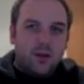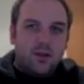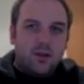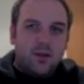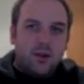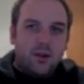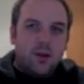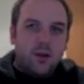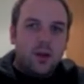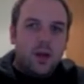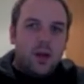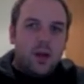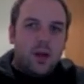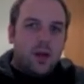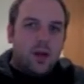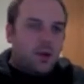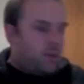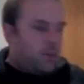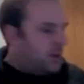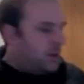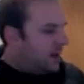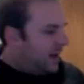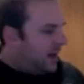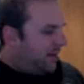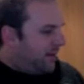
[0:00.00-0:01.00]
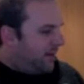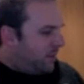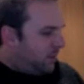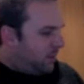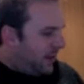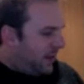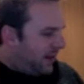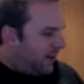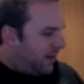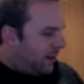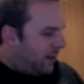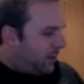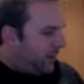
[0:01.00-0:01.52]
So we can have a play
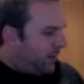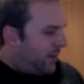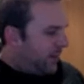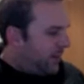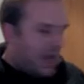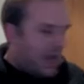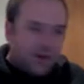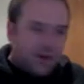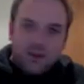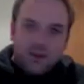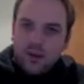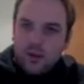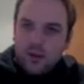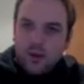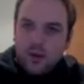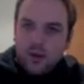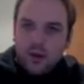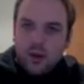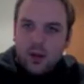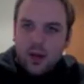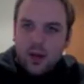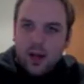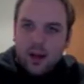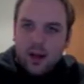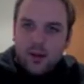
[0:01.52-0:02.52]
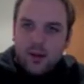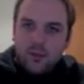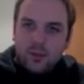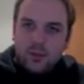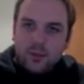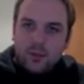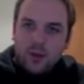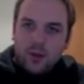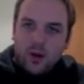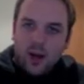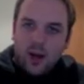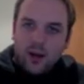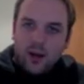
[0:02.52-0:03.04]
around with that too.
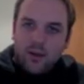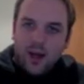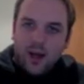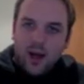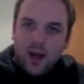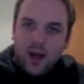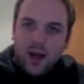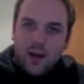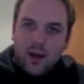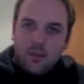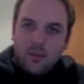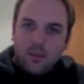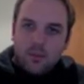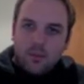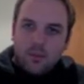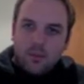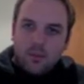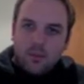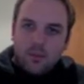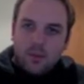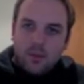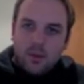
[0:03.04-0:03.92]
Crank that up. Until